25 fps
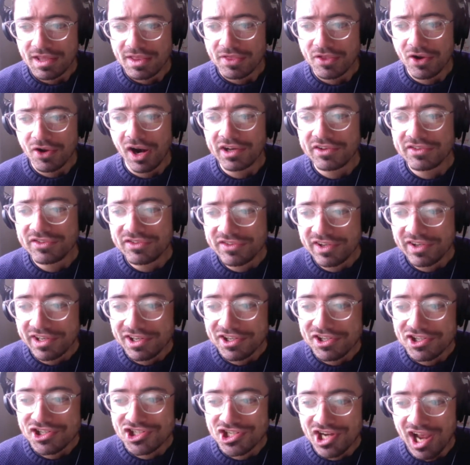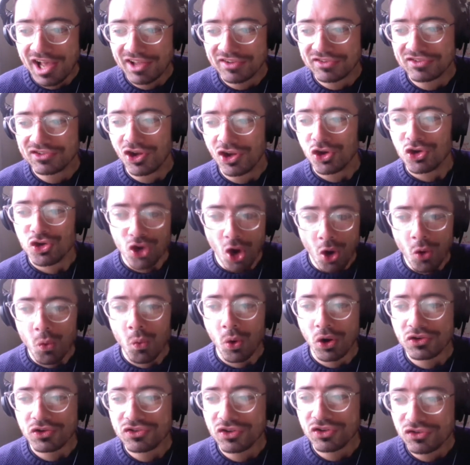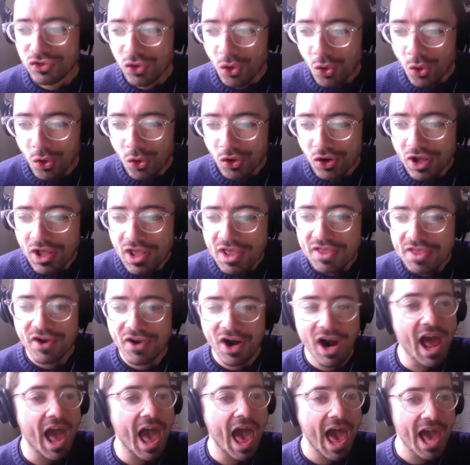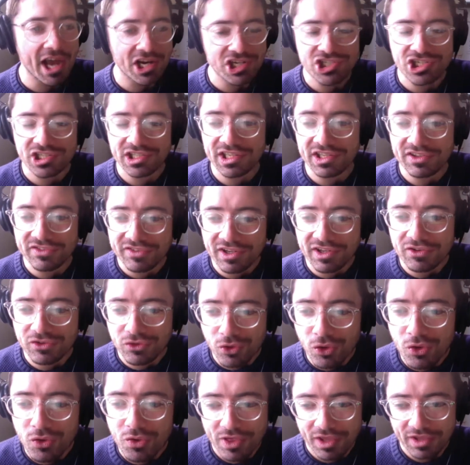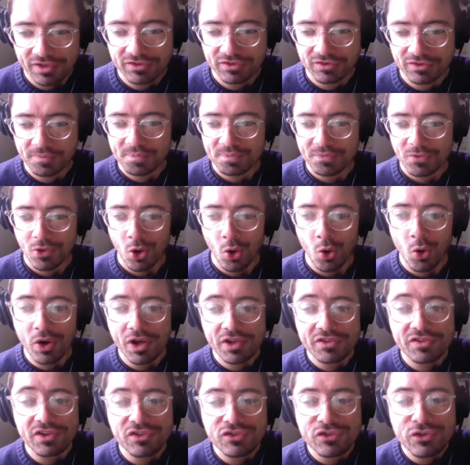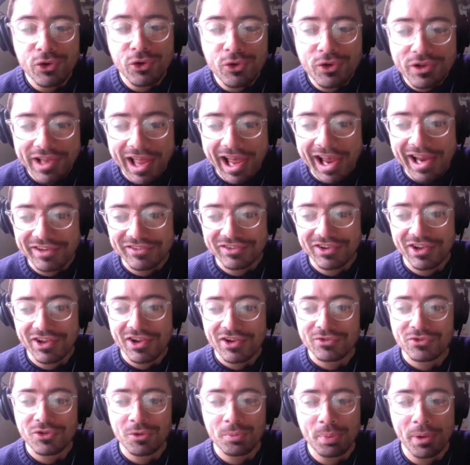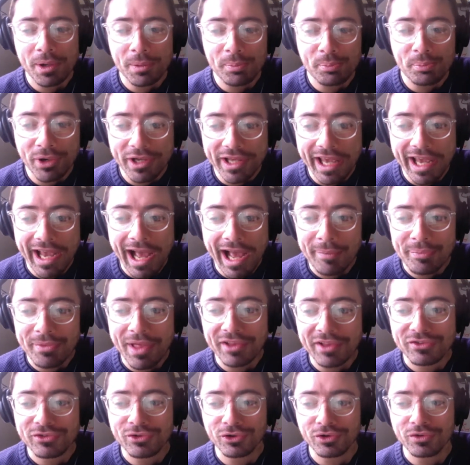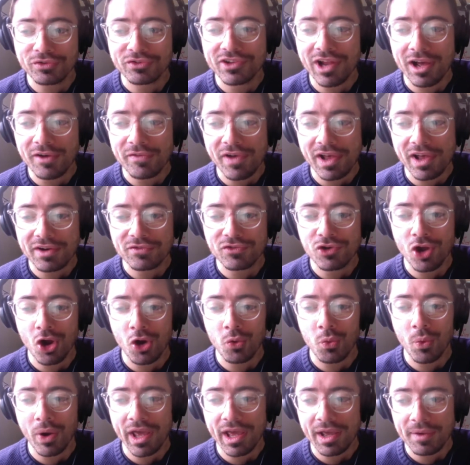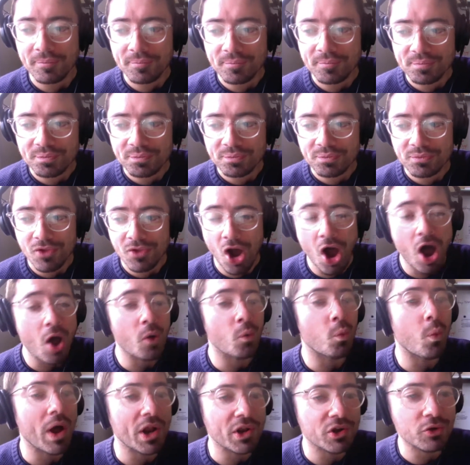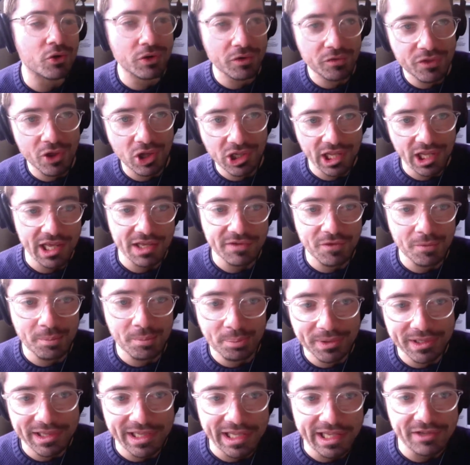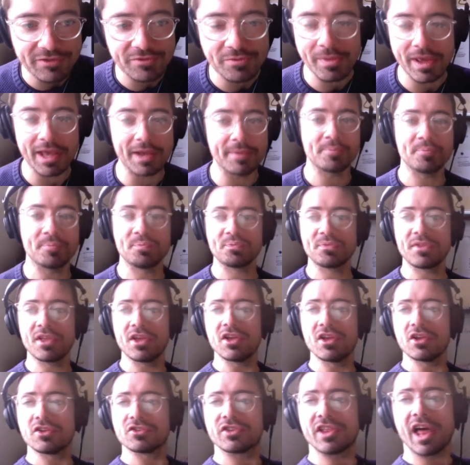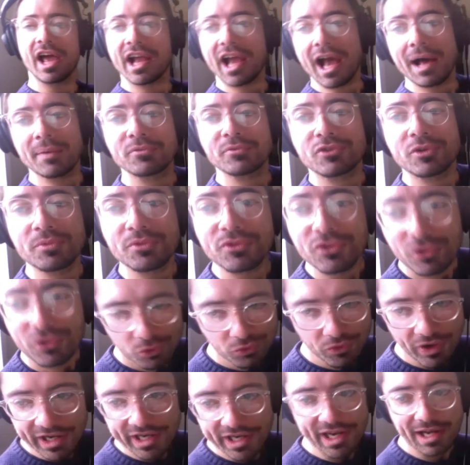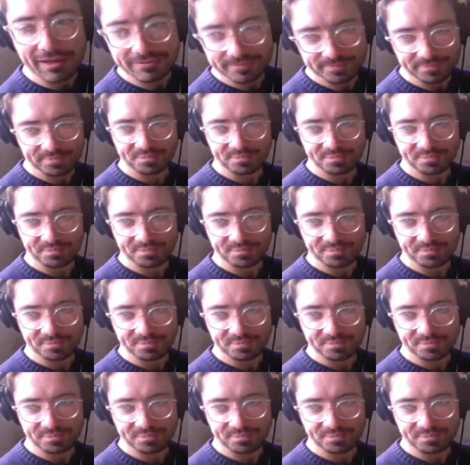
That I didn't just not want to talk, that I actually did do this? Or is it too late to be bringing up that sort of stuff out of nowhere? I wonder if they'll even believe me. So that comes from Serena.